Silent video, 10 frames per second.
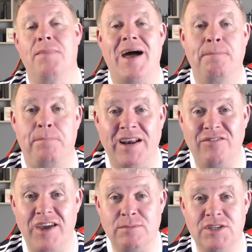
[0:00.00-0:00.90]
back. Benny
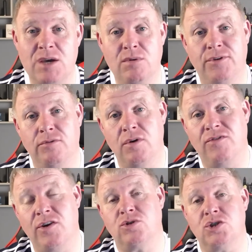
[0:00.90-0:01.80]
Vapes here with another
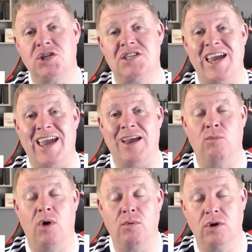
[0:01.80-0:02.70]
review. So today,
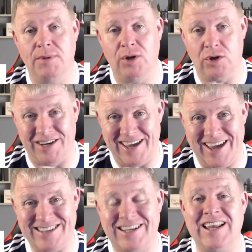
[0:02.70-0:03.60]
what we're going to be looking at
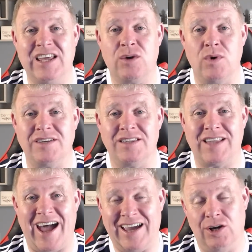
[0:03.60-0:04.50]
is an e-liquid
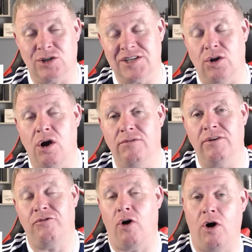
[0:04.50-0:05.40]
that I got sent over
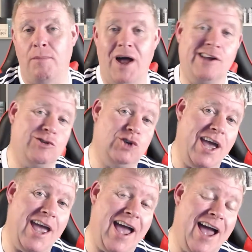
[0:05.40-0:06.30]
from
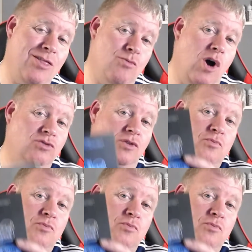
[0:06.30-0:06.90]
Jay at the Rochford